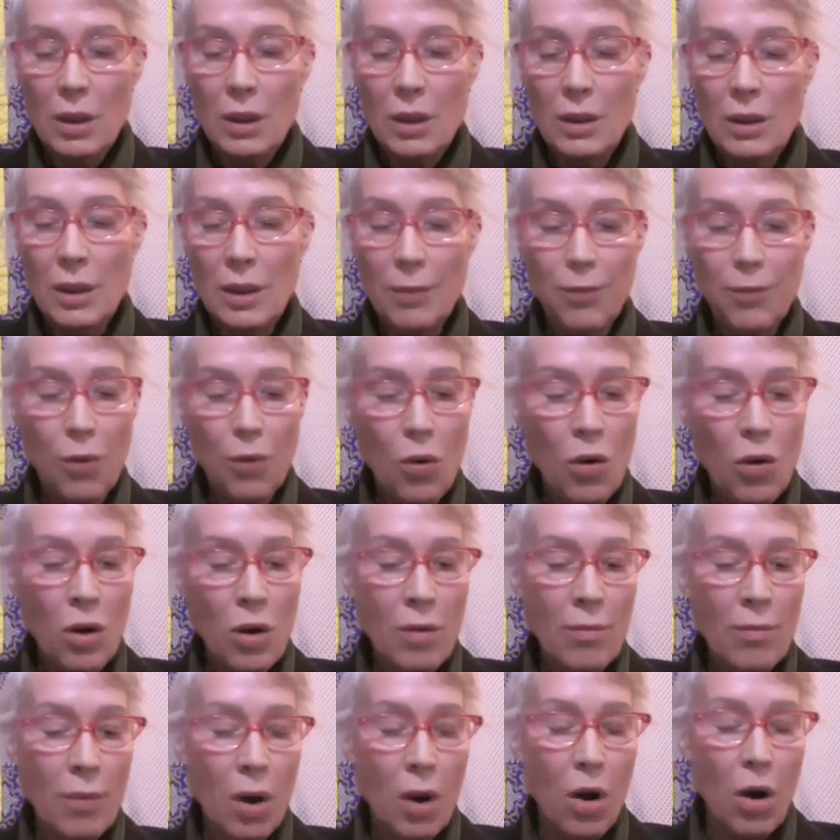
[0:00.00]

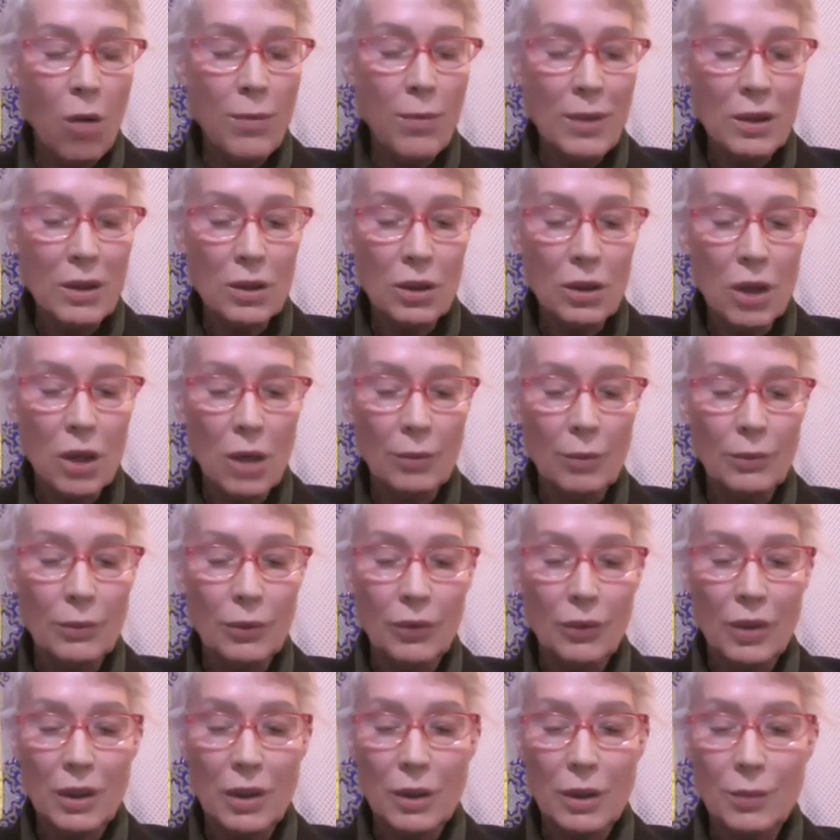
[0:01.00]
opens up
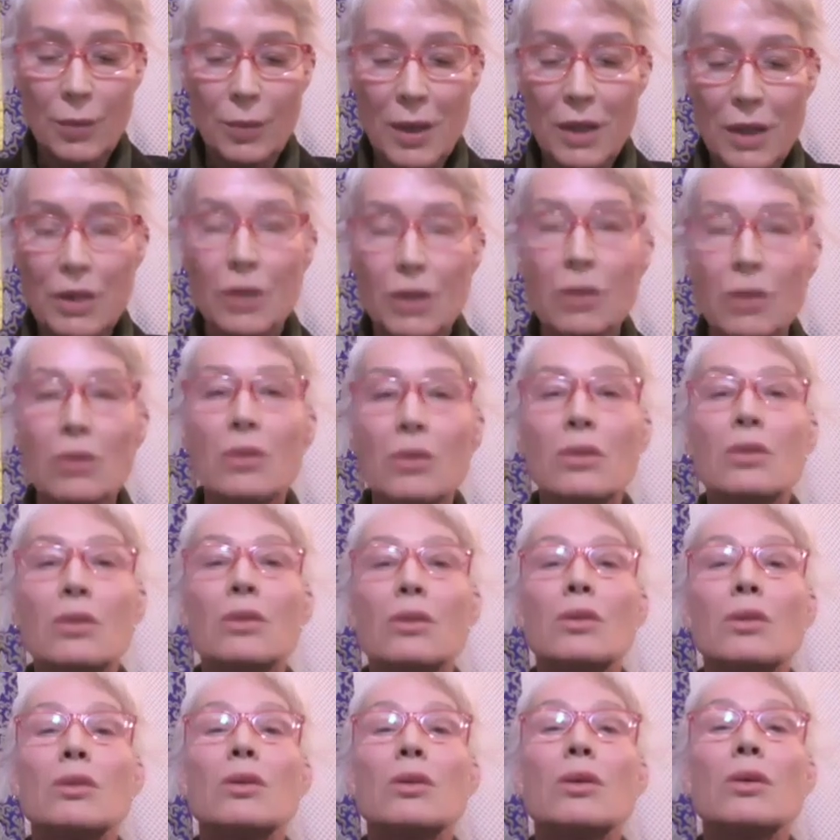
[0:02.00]
to the expression
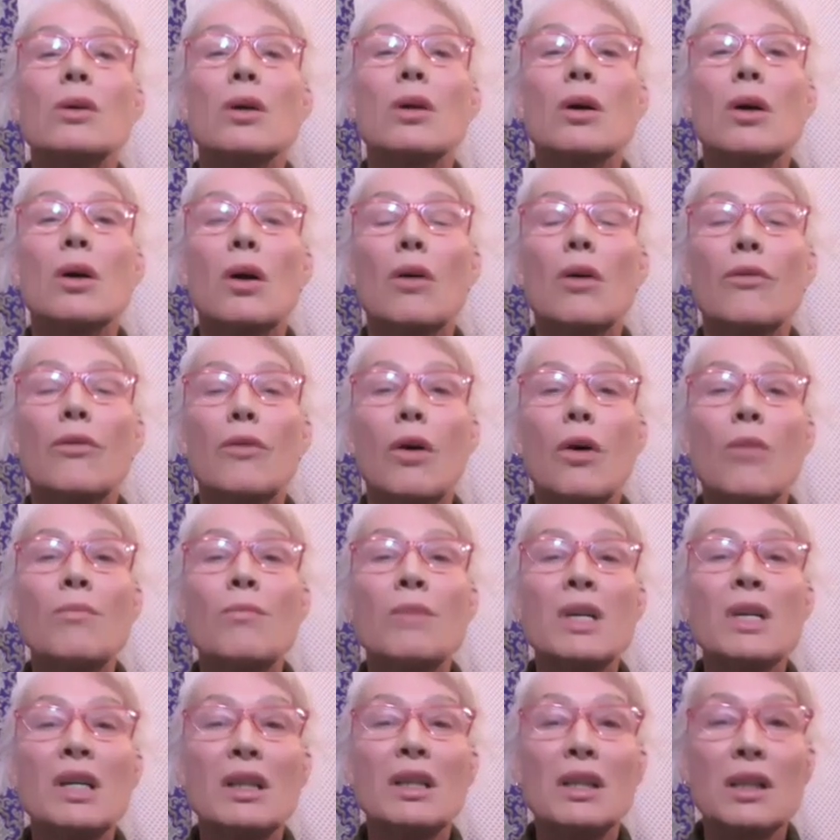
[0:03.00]
of
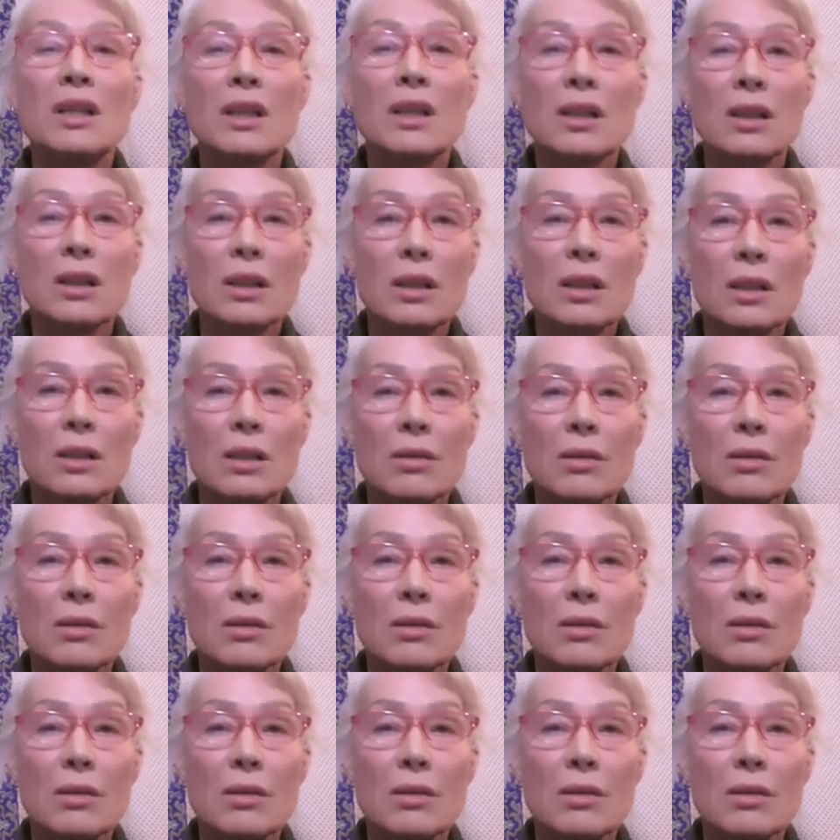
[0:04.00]
omniscience.